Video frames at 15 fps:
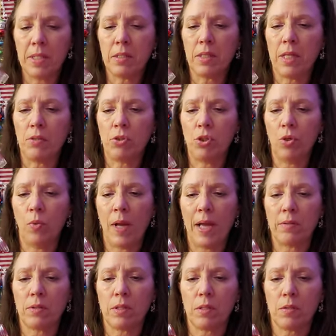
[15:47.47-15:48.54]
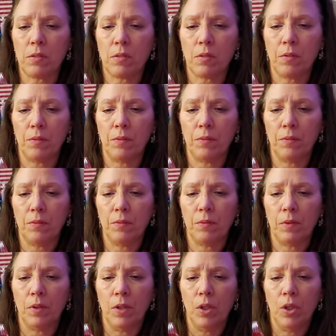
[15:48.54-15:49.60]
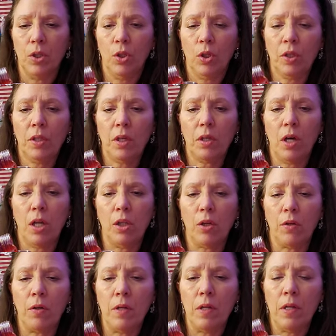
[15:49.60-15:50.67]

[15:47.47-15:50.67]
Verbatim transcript: to say two ounces. Look at the color.